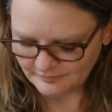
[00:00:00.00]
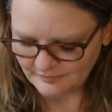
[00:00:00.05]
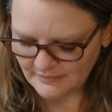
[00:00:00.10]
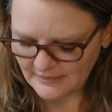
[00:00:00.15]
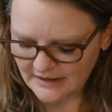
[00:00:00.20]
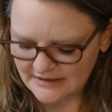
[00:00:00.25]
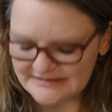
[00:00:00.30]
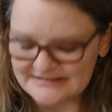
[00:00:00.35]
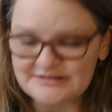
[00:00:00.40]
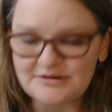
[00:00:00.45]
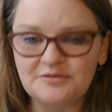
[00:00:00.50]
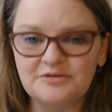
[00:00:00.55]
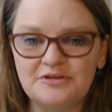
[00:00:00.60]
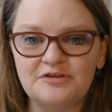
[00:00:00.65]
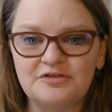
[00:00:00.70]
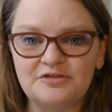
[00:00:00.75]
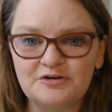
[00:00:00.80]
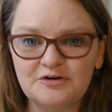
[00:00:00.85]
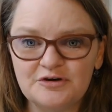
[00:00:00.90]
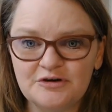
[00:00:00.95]
And so the
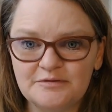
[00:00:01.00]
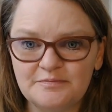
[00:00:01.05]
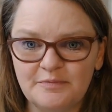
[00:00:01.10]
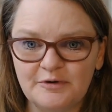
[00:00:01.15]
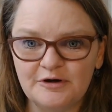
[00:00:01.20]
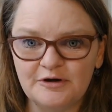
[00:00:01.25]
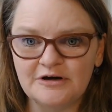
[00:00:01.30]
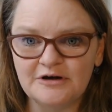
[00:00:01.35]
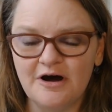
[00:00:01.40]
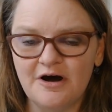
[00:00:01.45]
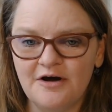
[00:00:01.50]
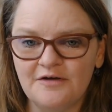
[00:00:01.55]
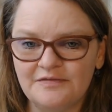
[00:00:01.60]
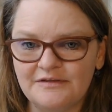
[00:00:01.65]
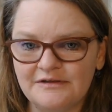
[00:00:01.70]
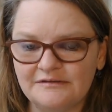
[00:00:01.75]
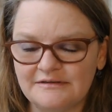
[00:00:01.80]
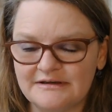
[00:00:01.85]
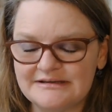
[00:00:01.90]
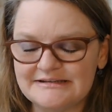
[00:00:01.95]
third book on the
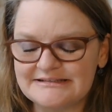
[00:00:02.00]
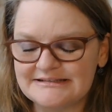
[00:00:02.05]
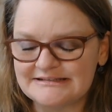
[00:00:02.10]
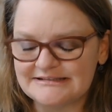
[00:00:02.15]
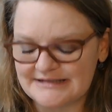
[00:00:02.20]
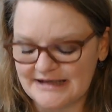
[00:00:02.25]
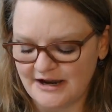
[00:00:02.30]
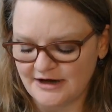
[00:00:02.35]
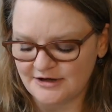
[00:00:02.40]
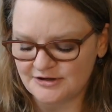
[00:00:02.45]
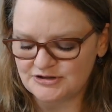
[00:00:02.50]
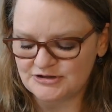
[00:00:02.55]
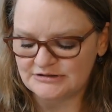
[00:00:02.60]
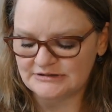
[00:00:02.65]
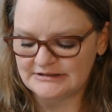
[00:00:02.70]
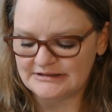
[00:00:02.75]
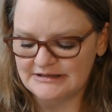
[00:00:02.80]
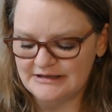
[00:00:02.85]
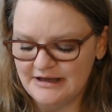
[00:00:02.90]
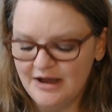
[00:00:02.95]
list is
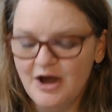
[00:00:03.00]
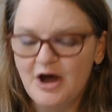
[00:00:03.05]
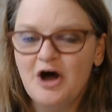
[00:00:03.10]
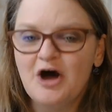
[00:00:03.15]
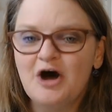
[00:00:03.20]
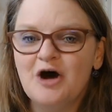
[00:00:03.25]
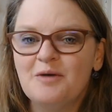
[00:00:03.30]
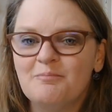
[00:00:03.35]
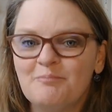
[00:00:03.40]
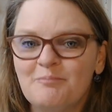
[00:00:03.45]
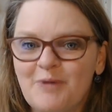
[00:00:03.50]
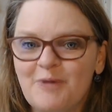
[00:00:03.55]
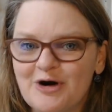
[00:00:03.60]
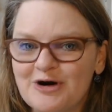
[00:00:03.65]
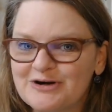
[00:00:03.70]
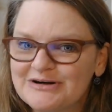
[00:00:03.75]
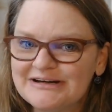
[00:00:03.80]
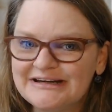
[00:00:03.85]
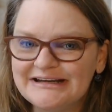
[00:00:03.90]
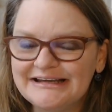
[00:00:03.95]
actually
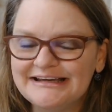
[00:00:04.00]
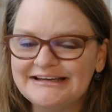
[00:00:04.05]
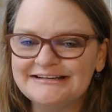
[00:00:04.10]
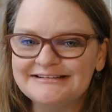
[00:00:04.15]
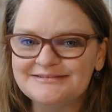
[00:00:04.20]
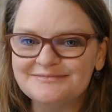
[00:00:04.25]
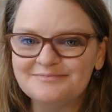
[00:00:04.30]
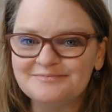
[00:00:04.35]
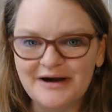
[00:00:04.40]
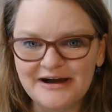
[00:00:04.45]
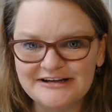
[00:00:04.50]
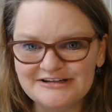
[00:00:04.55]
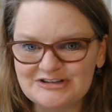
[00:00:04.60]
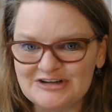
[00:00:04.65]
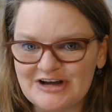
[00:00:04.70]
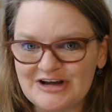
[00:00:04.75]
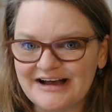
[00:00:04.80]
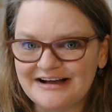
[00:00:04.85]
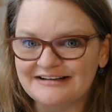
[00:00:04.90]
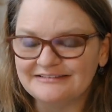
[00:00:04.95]
Martin Eden by
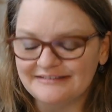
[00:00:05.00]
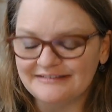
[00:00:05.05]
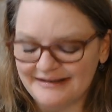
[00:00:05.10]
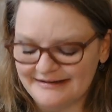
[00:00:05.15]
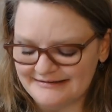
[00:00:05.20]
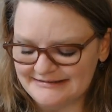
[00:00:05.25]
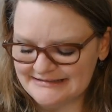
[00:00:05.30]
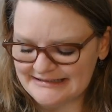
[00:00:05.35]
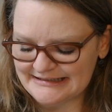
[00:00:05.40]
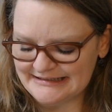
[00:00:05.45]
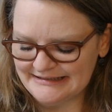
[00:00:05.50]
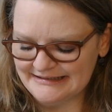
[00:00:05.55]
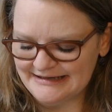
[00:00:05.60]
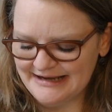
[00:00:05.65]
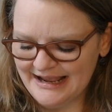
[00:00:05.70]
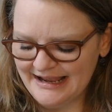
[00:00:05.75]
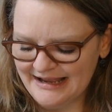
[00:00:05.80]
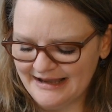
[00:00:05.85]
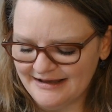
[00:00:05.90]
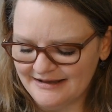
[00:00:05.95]
Jack London,
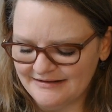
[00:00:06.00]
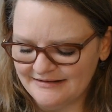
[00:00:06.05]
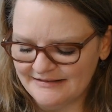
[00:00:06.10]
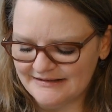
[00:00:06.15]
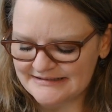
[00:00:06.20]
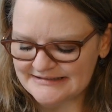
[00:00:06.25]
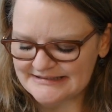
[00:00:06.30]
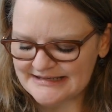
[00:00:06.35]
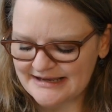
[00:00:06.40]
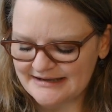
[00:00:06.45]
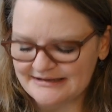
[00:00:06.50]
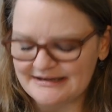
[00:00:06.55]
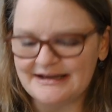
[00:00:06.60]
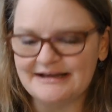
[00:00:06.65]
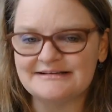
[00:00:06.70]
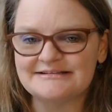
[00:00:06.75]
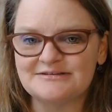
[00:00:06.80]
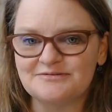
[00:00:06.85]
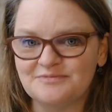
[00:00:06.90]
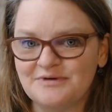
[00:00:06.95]
and this
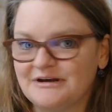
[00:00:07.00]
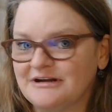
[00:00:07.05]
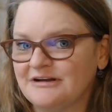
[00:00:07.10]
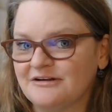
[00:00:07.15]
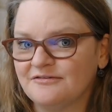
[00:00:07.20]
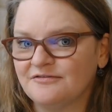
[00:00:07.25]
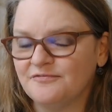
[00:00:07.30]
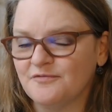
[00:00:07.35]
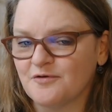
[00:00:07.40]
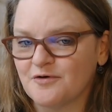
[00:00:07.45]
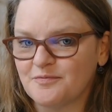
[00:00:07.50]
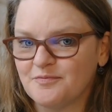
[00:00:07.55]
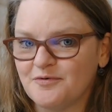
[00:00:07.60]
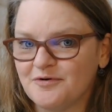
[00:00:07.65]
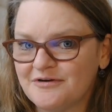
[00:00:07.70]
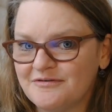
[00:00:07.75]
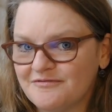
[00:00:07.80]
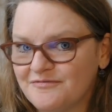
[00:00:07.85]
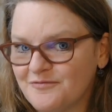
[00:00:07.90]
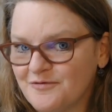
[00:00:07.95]
has a rating of
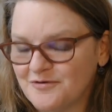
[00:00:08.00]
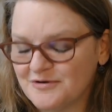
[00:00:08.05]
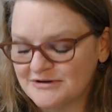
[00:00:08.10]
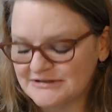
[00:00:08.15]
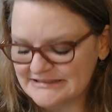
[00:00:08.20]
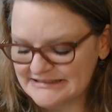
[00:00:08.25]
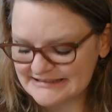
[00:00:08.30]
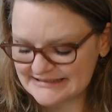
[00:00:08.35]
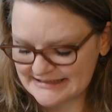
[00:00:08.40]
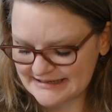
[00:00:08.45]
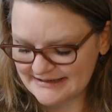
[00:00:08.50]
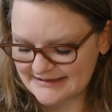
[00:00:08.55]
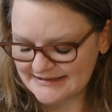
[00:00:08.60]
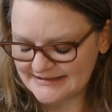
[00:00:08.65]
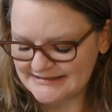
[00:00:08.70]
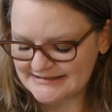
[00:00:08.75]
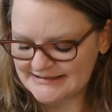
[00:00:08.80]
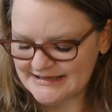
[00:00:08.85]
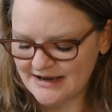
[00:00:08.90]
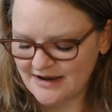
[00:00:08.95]

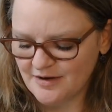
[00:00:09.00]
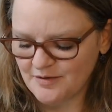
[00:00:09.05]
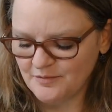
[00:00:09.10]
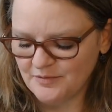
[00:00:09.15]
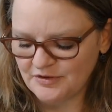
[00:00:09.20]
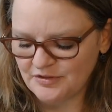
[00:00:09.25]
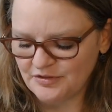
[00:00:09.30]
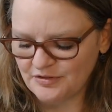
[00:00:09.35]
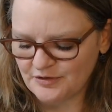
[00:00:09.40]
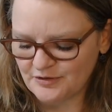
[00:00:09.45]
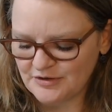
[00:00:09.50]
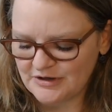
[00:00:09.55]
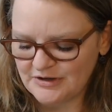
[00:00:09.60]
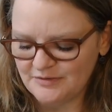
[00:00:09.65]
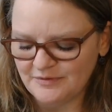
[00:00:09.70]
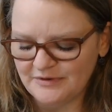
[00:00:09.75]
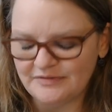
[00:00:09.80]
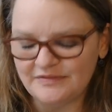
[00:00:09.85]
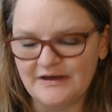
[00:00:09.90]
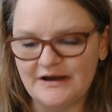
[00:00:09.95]
4.46 uh, with
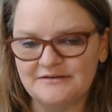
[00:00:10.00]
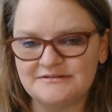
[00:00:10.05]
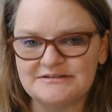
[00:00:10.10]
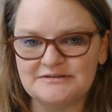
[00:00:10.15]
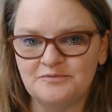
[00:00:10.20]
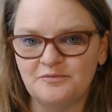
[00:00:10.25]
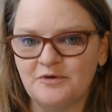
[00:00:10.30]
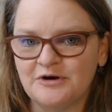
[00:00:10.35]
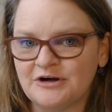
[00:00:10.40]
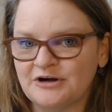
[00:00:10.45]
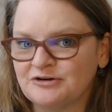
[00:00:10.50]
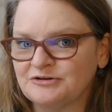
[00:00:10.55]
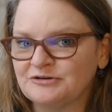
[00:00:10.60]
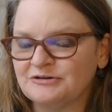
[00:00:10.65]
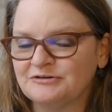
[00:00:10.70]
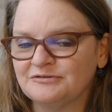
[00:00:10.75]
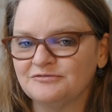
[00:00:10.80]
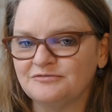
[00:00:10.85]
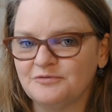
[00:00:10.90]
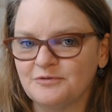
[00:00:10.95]

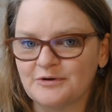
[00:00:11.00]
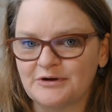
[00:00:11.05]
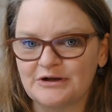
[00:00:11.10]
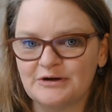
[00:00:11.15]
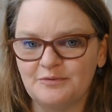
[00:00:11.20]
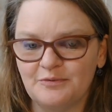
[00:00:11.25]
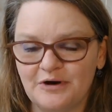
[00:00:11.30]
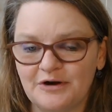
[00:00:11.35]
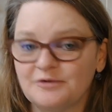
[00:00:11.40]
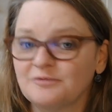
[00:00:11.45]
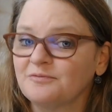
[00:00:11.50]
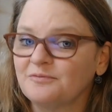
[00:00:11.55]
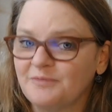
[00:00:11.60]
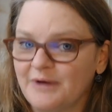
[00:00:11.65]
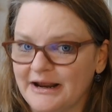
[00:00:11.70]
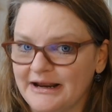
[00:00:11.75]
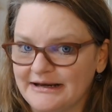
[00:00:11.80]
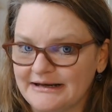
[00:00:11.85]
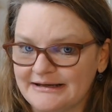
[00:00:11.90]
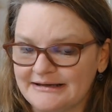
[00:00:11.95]
31,141
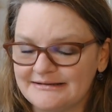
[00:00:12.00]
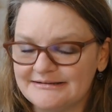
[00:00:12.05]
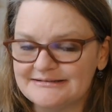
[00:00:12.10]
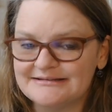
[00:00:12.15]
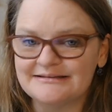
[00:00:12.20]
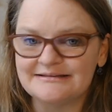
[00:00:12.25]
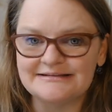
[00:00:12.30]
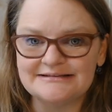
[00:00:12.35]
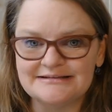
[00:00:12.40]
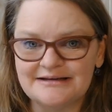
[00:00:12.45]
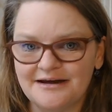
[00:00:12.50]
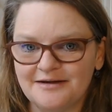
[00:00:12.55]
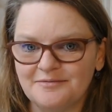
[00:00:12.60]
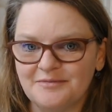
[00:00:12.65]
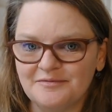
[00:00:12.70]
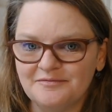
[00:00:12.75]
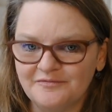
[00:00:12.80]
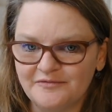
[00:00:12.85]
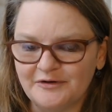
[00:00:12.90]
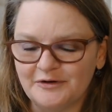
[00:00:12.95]
ratings at the time
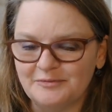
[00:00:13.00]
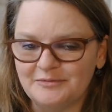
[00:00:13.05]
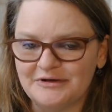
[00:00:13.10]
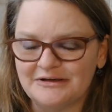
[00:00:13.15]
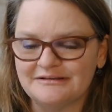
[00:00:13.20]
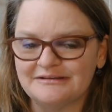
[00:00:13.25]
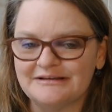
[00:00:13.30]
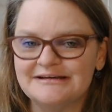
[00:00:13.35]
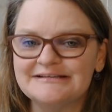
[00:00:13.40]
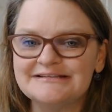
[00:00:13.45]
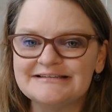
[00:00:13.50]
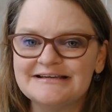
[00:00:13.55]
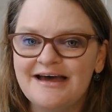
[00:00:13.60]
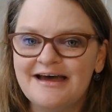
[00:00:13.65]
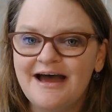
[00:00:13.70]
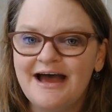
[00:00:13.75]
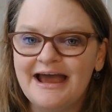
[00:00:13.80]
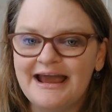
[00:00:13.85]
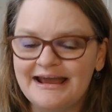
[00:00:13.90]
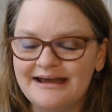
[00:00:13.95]
I'm filming this.
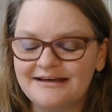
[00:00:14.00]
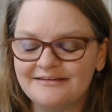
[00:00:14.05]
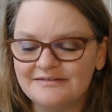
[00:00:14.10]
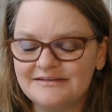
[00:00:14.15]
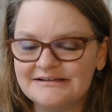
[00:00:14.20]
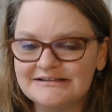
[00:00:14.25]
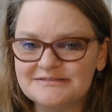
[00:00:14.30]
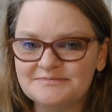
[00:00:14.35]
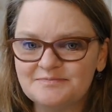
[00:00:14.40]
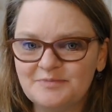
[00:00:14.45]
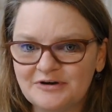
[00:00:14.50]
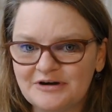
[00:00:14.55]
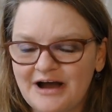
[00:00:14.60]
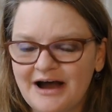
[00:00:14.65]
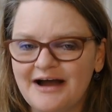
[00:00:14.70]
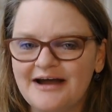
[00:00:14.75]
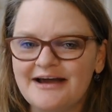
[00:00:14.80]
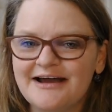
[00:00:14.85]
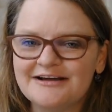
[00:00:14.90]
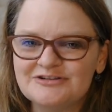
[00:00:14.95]
And this book,
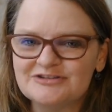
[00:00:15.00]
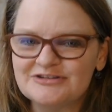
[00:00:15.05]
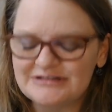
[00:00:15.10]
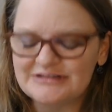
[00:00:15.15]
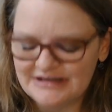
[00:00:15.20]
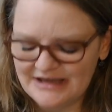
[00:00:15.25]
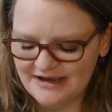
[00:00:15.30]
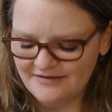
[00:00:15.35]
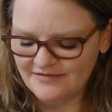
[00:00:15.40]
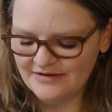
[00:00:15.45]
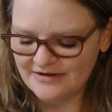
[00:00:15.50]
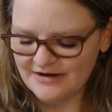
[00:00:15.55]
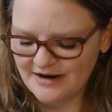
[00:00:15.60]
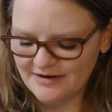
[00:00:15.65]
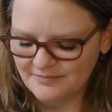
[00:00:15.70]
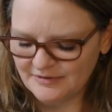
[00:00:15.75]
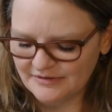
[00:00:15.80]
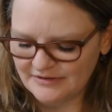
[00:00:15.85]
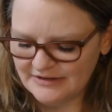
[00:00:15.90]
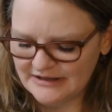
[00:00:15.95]
I actually gave it, I
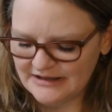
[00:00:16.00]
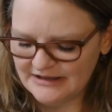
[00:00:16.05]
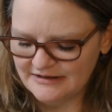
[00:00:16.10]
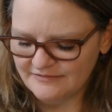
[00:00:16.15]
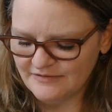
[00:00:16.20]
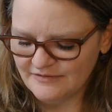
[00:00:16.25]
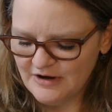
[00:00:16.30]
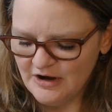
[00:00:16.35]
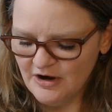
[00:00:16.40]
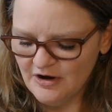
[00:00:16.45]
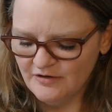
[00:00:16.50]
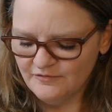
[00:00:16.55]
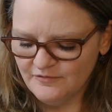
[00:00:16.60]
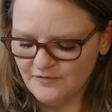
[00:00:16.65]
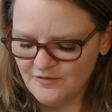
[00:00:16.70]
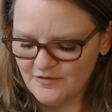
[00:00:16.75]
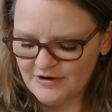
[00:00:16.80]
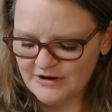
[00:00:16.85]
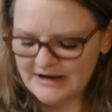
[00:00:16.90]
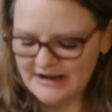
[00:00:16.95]
believe,
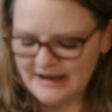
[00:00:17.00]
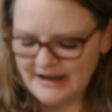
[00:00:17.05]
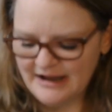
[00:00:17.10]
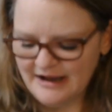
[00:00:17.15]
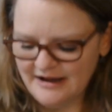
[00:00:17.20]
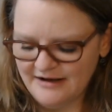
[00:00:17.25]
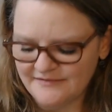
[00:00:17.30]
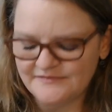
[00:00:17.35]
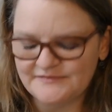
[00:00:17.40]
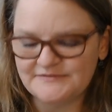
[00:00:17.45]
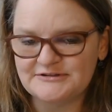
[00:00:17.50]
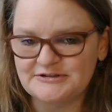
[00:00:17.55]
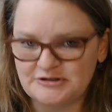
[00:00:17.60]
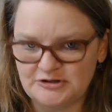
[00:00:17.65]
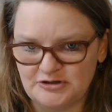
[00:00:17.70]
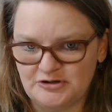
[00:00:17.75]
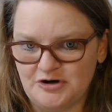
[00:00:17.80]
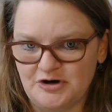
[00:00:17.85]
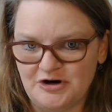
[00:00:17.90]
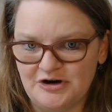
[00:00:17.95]
four and a half
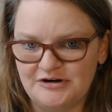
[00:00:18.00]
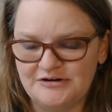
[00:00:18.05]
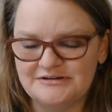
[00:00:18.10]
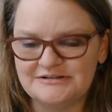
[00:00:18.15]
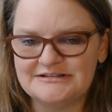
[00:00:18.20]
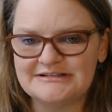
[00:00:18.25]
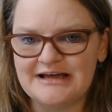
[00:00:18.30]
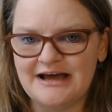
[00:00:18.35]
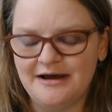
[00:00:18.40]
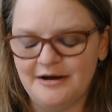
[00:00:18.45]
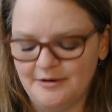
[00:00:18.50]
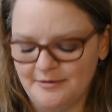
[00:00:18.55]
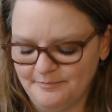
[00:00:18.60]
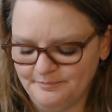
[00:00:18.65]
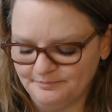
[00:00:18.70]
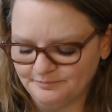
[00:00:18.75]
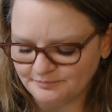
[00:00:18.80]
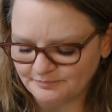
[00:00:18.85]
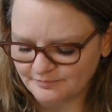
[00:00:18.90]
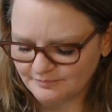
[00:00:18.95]
stars. Um,
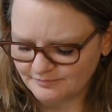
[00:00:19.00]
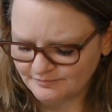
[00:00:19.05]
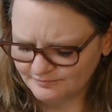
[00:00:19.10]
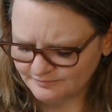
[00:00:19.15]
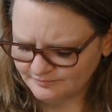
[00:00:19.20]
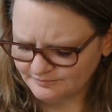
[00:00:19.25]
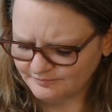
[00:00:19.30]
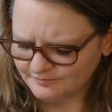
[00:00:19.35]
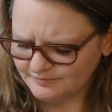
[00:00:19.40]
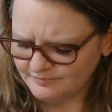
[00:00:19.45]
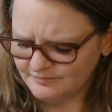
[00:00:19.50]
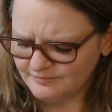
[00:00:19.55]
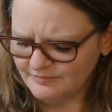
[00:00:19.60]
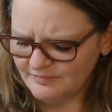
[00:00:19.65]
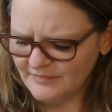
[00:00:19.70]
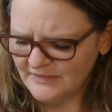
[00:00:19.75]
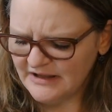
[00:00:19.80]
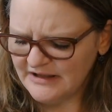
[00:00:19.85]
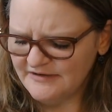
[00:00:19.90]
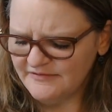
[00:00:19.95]

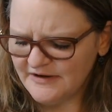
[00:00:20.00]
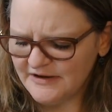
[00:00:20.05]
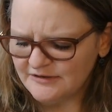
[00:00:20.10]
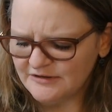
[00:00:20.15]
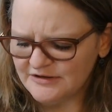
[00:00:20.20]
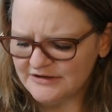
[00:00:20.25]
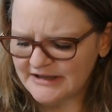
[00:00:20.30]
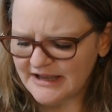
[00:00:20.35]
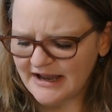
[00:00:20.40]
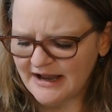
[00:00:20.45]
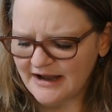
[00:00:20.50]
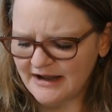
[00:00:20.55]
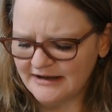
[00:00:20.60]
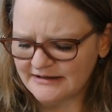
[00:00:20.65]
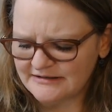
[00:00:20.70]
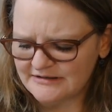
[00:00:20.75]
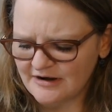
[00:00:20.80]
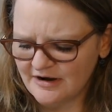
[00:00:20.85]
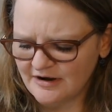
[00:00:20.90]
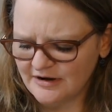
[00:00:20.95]
if I look at
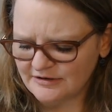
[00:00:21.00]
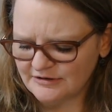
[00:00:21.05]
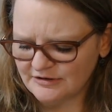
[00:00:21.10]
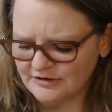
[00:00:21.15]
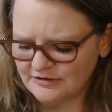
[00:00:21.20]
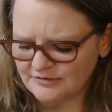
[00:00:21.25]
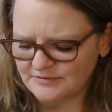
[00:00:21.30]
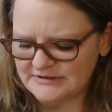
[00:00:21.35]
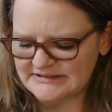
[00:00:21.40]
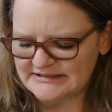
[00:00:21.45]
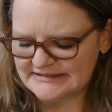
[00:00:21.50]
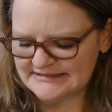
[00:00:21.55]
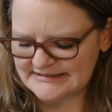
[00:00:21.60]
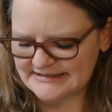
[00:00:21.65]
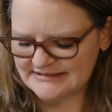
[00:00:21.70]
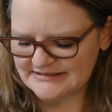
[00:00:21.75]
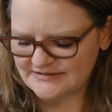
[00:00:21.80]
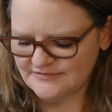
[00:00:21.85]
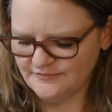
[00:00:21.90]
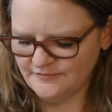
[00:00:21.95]
on Goodreads, it
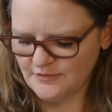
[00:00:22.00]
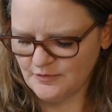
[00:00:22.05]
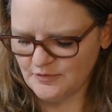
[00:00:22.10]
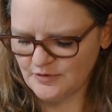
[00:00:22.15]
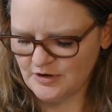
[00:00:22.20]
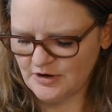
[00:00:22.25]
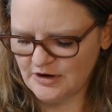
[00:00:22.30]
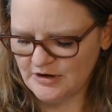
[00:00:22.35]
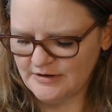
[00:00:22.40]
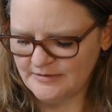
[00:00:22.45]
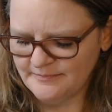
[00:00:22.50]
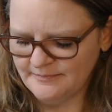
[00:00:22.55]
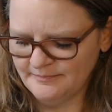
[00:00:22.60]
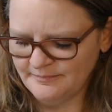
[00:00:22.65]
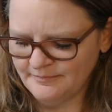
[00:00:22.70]
says four,